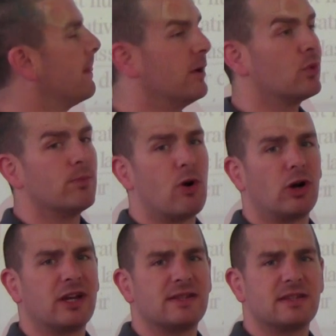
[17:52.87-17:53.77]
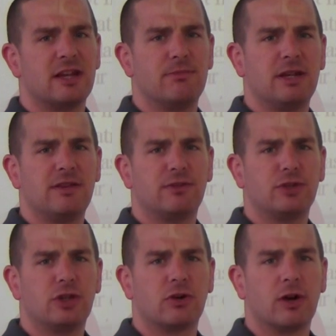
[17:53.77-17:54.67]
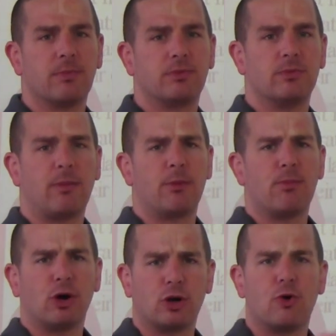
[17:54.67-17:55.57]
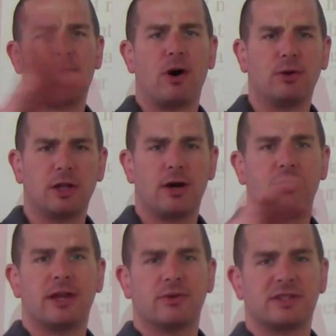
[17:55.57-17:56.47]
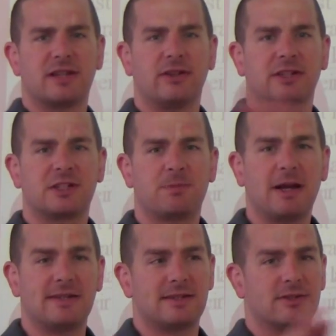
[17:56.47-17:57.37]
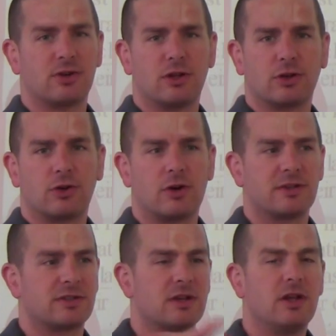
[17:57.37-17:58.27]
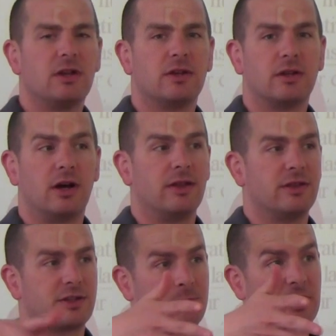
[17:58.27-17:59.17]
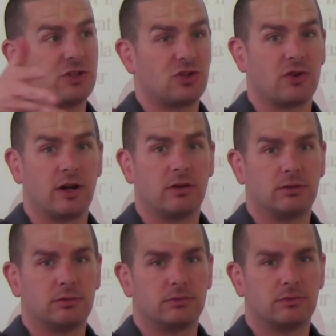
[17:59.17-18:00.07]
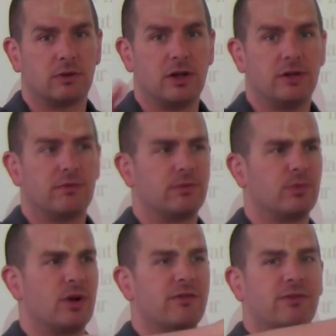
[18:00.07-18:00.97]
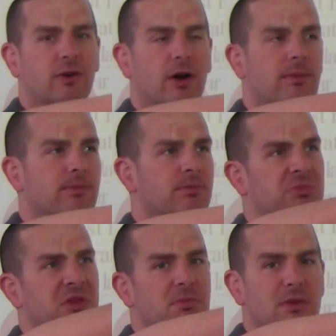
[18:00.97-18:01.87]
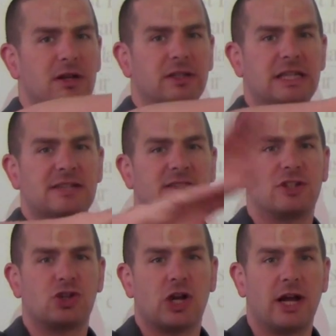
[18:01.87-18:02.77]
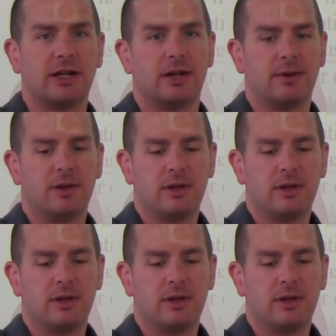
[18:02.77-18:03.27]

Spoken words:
There were markets in medieval Europe. Remember Marco Polo? They were selling spices all across the spice trail, right? Went from the Middle East to China.